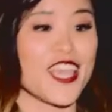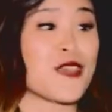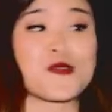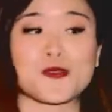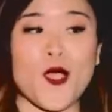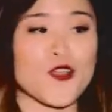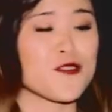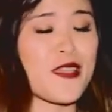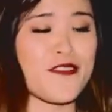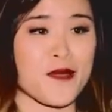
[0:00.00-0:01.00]
It was part of
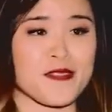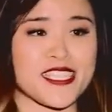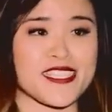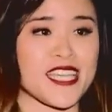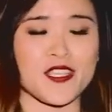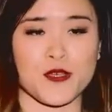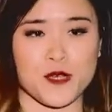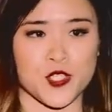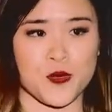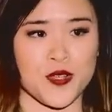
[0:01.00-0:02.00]
my family's daily
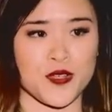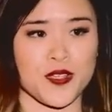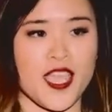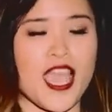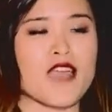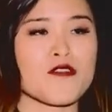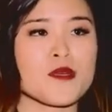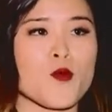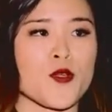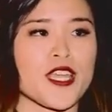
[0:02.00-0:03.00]
ritual. Every
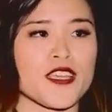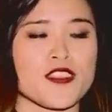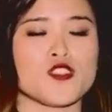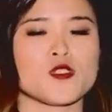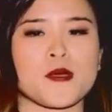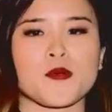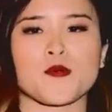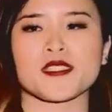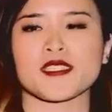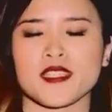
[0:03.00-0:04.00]
morning, the newspaper
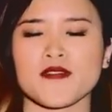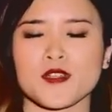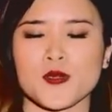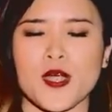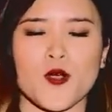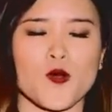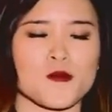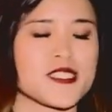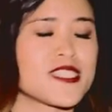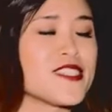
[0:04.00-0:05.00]
was delivered to our
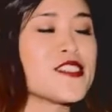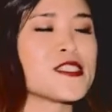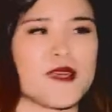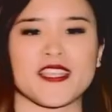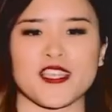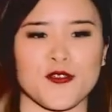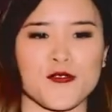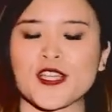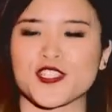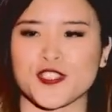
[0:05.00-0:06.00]
home, still smelling of
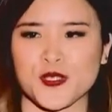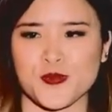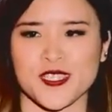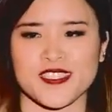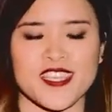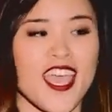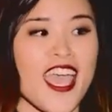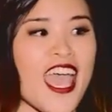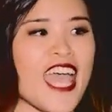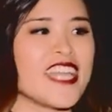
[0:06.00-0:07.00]
fresh newsprint.
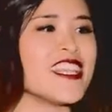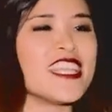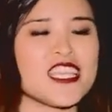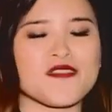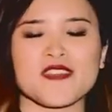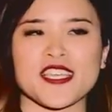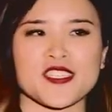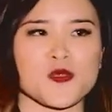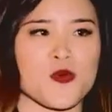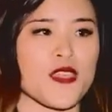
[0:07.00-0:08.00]
And in the
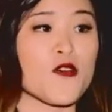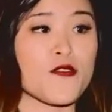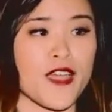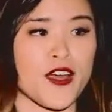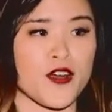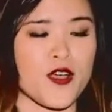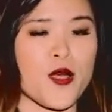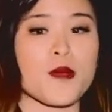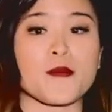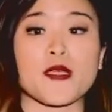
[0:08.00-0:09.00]
evenings, without fail,
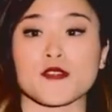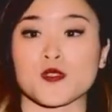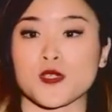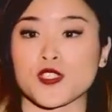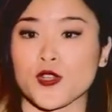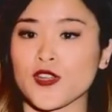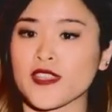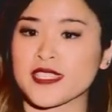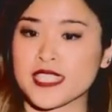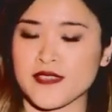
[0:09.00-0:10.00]
my parents would turn on
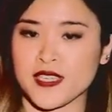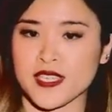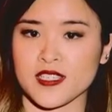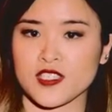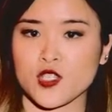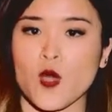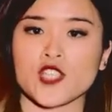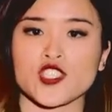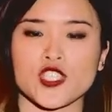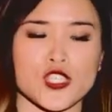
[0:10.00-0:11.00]
the TV to
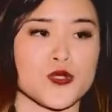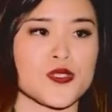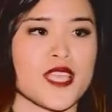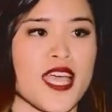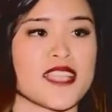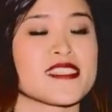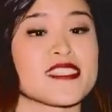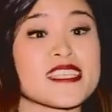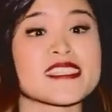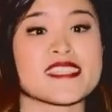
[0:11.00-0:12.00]
watch the news at
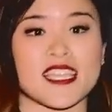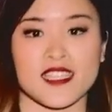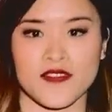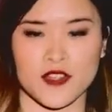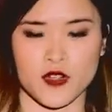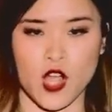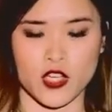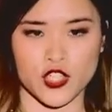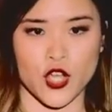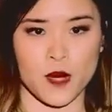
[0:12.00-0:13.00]
6 and 11
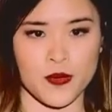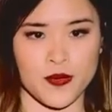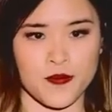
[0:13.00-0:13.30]
o'clock sharp.